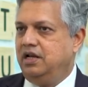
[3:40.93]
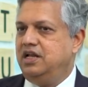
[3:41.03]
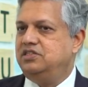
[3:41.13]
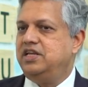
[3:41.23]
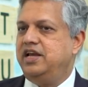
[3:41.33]

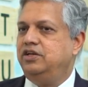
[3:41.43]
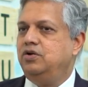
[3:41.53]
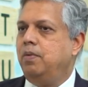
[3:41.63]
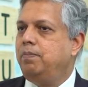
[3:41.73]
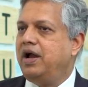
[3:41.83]
let's say
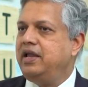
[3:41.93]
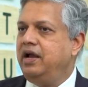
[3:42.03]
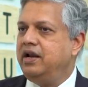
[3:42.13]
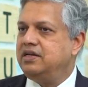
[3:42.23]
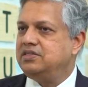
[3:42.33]
you're
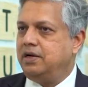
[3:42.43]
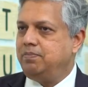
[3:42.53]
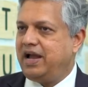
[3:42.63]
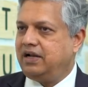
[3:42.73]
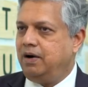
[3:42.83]
buying an
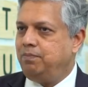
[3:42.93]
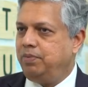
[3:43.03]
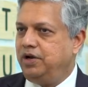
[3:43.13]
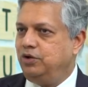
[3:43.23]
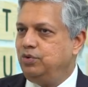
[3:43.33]
asset-backed
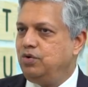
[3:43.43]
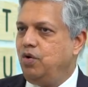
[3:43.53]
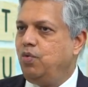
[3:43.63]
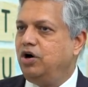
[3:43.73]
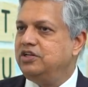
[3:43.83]
company, you
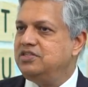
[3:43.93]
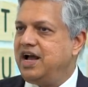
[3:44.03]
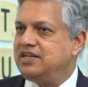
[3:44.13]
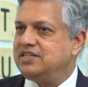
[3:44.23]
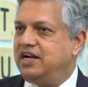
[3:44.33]
know what is the
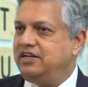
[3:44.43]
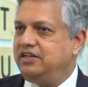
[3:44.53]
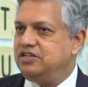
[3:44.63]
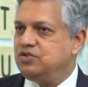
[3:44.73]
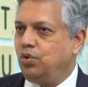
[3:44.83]
asset
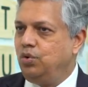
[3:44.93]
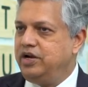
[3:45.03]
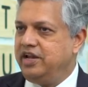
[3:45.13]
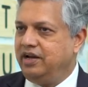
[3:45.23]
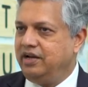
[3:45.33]
it is
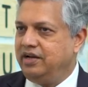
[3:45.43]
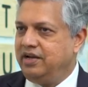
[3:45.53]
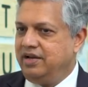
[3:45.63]
holding,